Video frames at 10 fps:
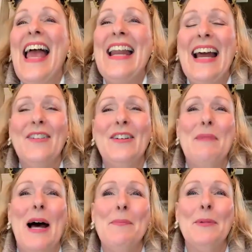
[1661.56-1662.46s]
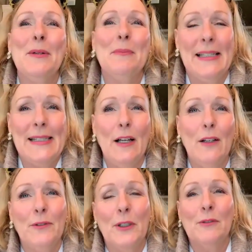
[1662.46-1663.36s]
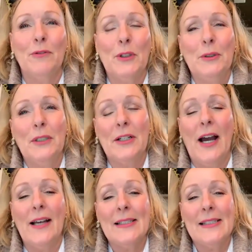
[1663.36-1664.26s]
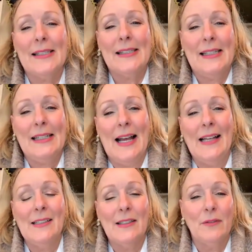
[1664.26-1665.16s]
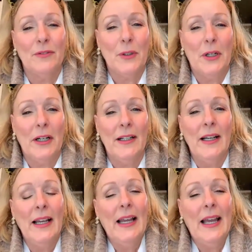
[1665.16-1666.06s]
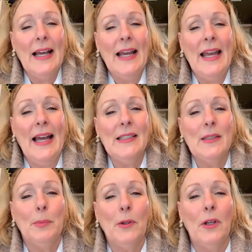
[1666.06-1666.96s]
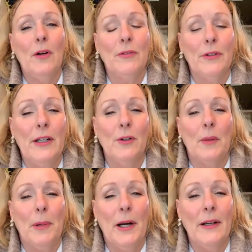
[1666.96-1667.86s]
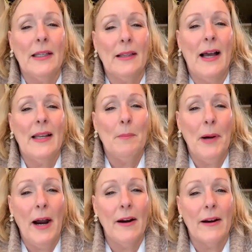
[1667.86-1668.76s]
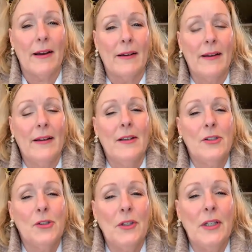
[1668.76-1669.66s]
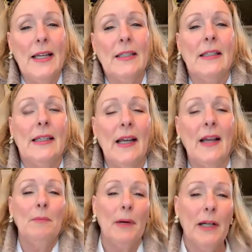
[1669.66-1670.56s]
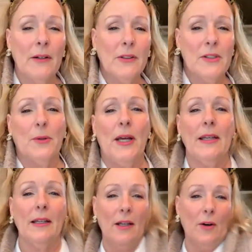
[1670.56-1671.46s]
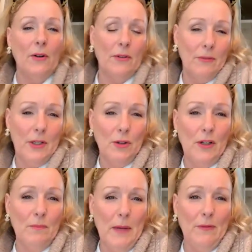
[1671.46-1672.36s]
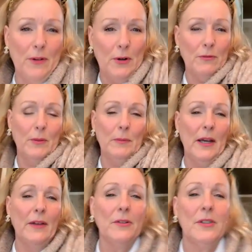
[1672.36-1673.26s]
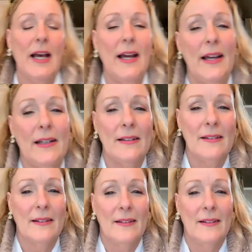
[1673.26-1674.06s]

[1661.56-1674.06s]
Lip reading: And I remember my cell phone flew across the seat onto the floor, and I had to pull over into a parking lot and park so that I could get unbuckled so I could go retrieve my phone from the other side